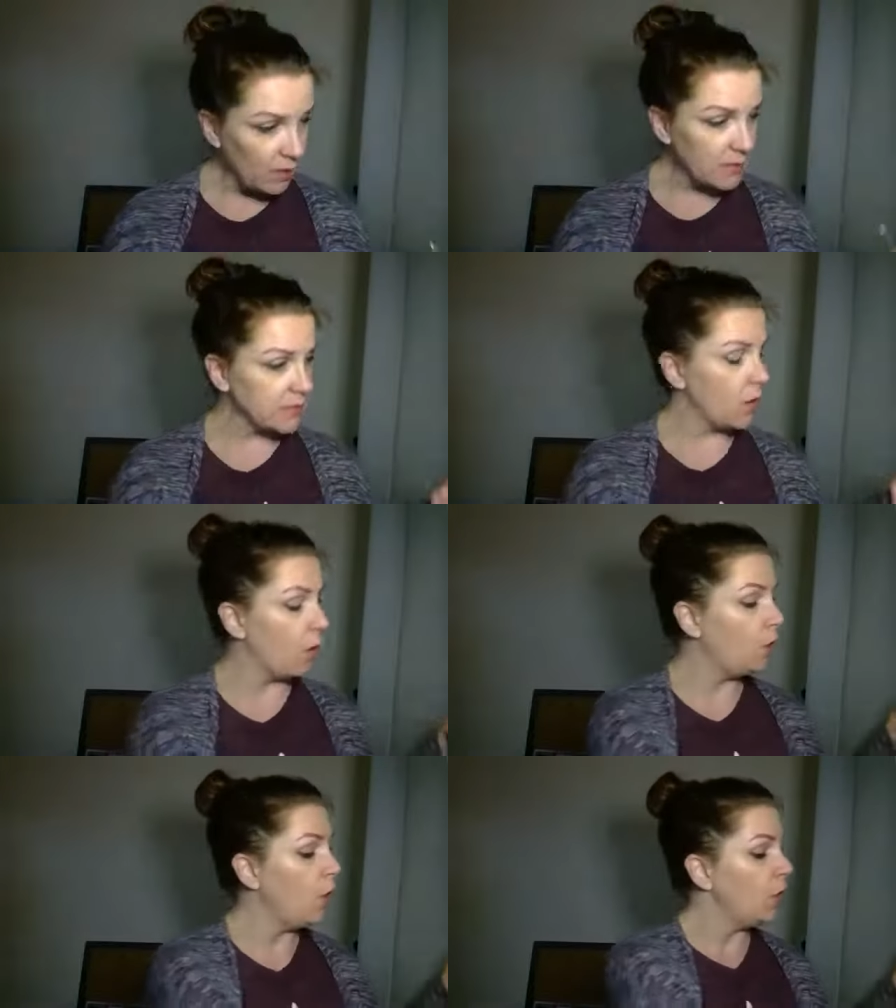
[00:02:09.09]

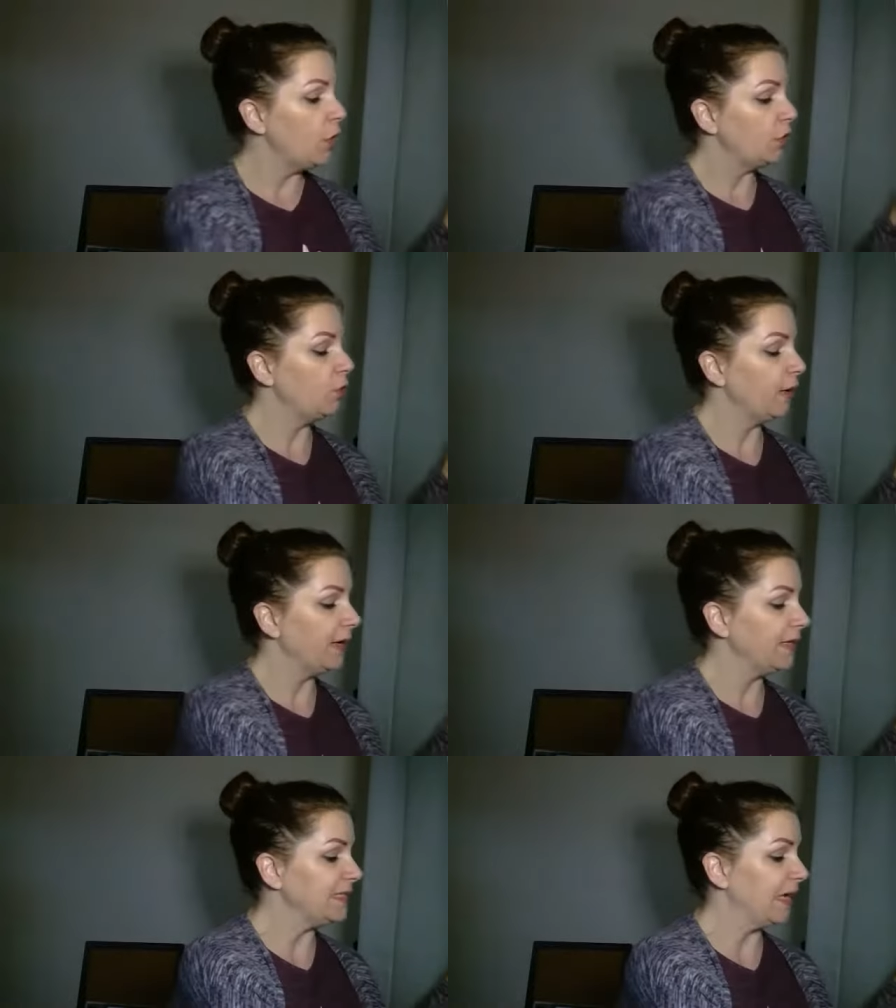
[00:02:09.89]
So you're
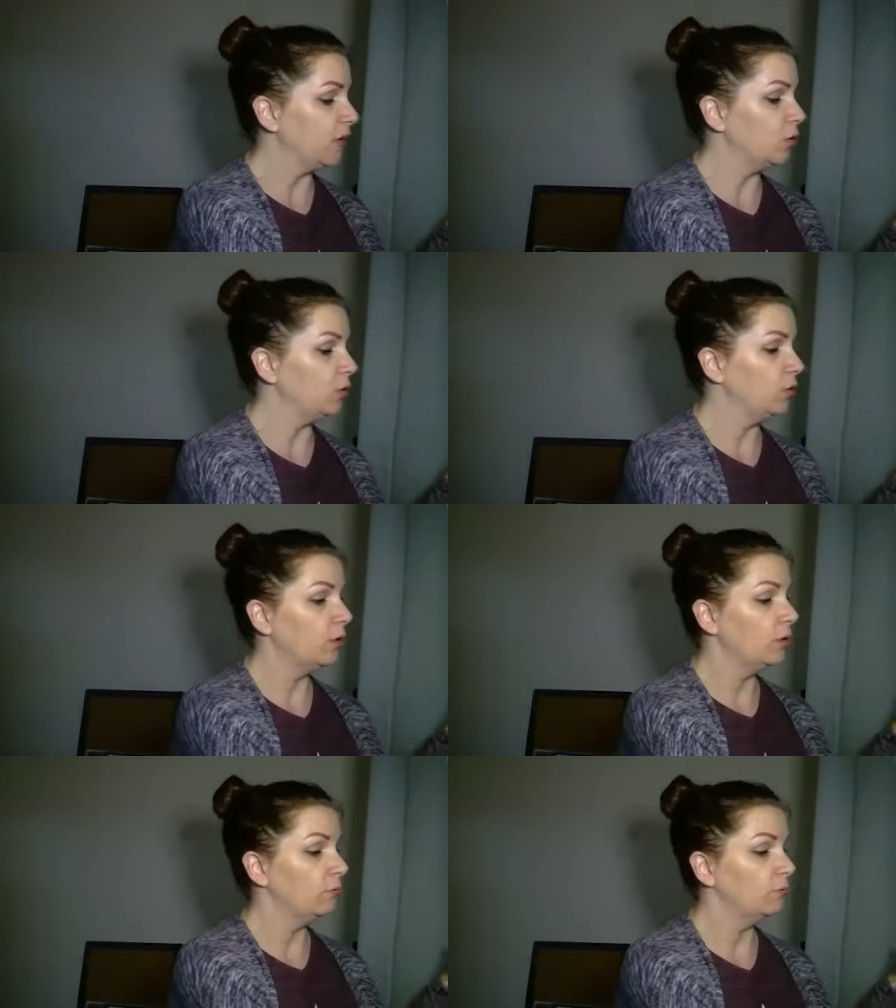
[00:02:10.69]
going to take your